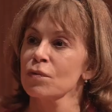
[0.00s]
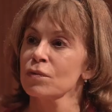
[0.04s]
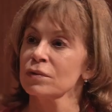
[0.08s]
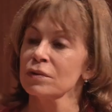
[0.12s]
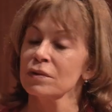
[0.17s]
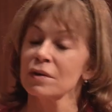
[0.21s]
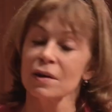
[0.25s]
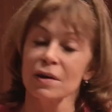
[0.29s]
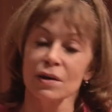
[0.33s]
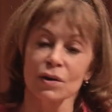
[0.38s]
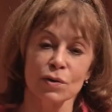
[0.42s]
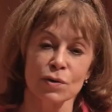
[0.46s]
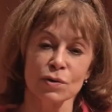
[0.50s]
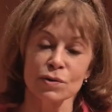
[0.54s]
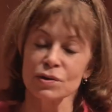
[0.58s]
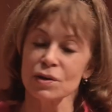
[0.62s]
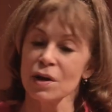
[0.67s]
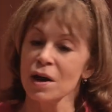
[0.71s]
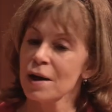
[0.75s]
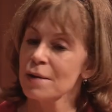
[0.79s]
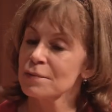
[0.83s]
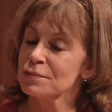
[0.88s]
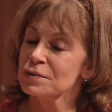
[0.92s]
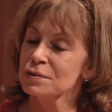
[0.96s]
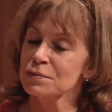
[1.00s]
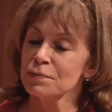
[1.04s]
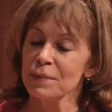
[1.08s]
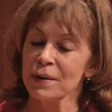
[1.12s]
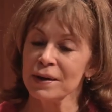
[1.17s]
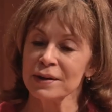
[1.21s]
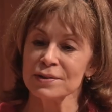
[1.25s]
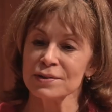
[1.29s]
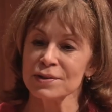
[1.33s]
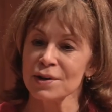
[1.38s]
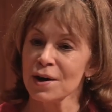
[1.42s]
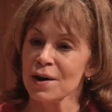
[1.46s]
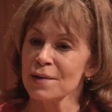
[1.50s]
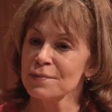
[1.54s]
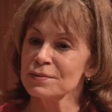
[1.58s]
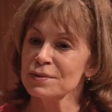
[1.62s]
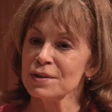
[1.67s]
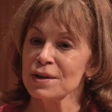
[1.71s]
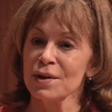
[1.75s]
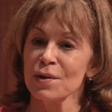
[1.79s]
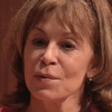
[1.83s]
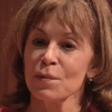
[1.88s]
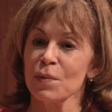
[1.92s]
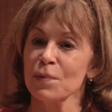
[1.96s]
in good times and bad times,
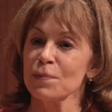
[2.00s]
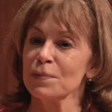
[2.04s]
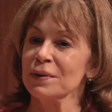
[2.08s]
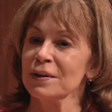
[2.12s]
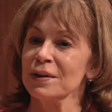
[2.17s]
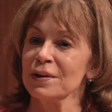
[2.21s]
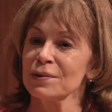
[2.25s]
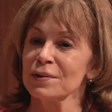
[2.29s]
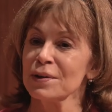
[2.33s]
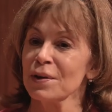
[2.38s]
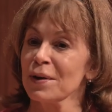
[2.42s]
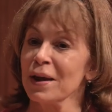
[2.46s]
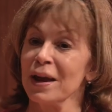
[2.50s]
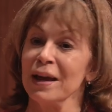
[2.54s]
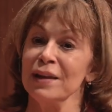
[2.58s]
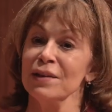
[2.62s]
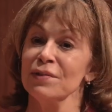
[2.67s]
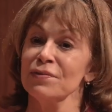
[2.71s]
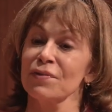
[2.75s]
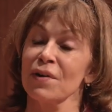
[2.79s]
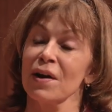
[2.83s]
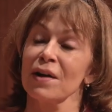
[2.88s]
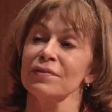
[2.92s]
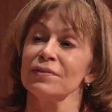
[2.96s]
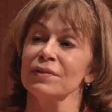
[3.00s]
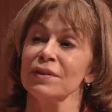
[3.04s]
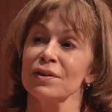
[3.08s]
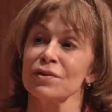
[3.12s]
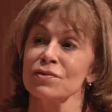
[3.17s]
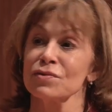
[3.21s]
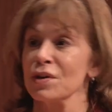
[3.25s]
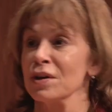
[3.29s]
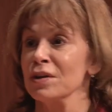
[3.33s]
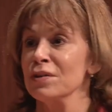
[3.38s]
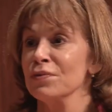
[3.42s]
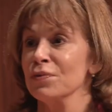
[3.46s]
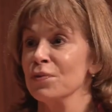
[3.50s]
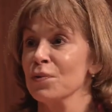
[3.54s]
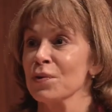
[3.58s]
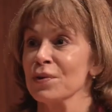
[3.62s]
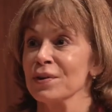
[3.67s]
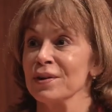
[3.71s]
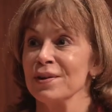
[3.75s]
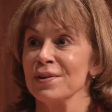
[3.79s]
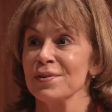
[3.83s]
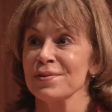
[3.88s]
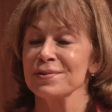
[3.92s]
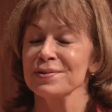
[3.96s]
we've been here now 85 years, 84
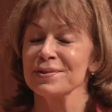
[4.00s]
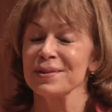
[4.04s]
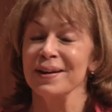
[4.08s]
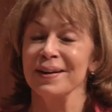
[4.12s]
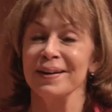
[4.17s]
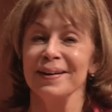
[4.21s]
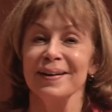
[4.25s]
years.